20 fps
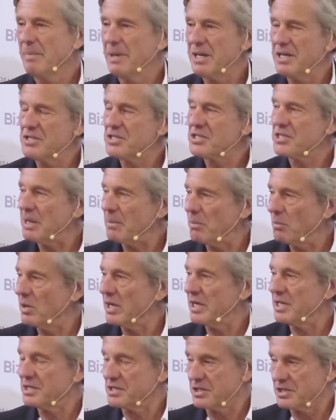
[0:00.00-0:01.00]
But in some
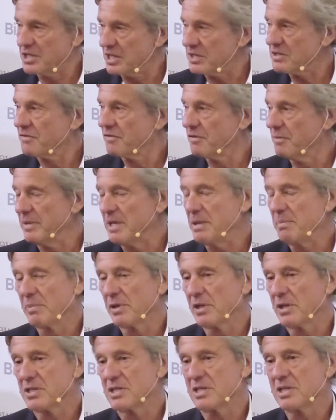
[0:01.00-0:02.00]
ways, just for me
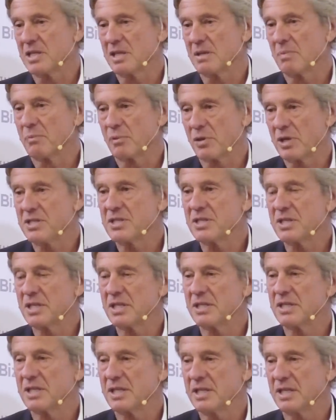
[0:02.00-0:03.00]
personally, the
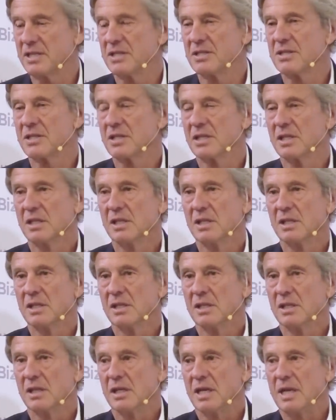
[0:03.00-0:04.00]
president is
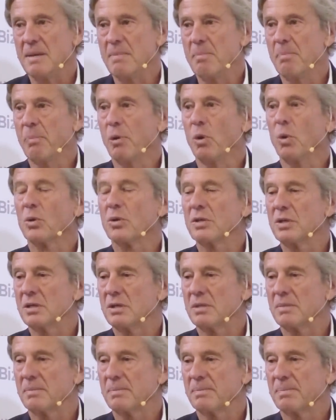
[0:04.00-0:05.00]

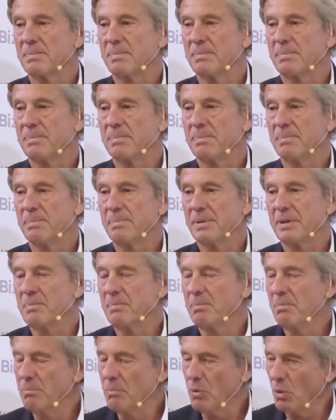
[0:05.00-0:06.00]
important, but
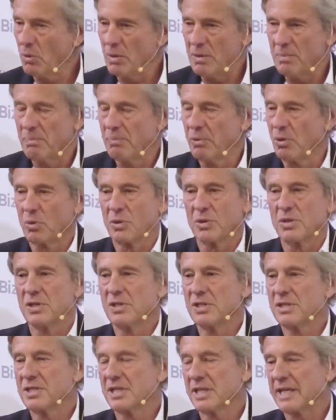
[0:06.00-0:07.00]
more
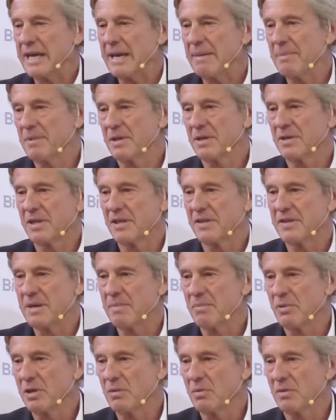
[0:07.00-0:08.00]
important is the cabinet that
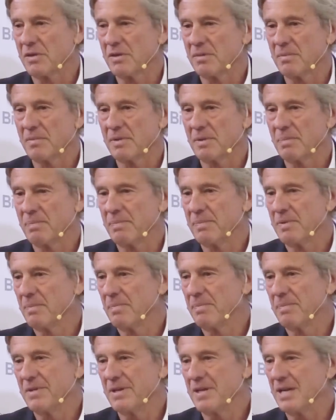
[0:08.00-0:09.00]
they bring with them, the,
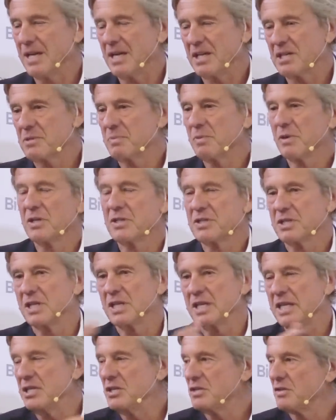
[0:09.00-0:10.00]
the, the experts
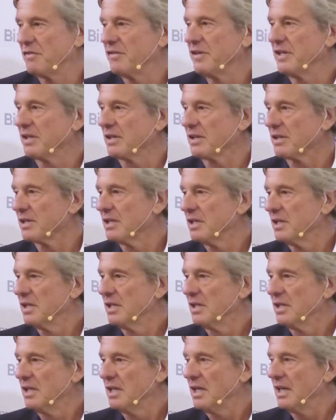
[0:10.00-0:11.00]
in each field,
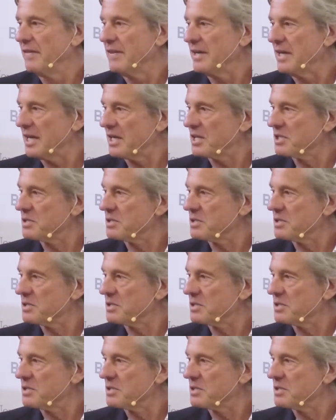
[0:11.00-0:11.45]
and the